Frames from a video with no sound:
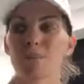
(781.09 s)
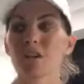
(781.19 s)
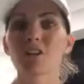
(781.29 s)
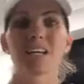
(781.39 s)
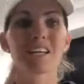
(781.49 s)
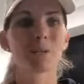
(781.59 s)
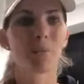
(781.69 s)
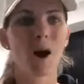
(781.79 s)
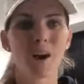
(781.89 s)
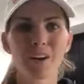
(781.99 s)
Make your kids a
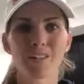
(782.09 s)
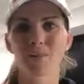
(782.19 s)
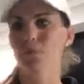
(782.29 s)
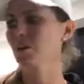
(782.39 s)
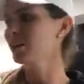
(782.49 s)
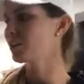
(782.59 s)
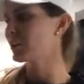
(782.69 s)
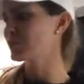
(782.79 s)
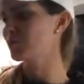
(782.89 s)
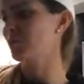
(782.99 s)
part of it. Brooklyn and
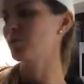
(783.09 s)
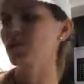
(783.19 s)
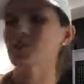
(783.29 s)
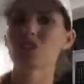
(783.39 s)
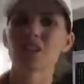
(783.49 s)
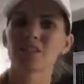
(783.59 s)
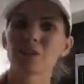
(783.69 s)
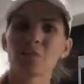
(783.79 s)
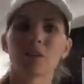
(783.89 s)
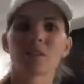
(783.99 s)
Grayson will bring their chairs
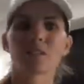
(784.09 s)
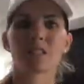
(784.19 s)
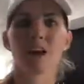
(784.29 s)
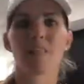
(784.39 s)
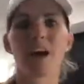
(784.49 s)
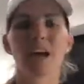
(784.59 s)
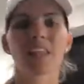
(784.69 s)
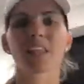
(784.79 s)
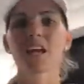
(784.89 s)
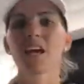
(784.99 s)
up here and sit on the
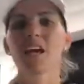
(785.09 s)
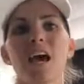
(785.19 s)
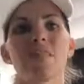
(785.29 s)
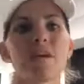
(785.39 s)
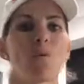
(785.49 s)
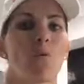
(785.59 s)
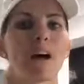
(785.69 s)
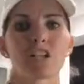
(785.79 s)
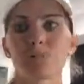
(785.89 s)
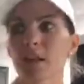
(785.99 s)
island, and they will
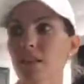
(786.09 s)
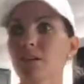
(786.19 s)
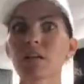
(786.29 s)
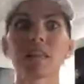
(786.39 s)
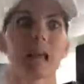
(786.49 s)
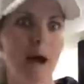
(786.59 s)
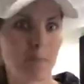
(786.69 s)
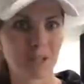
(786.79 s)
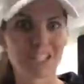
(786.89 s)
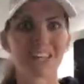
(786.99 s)
watch me, and they'll eat the apples.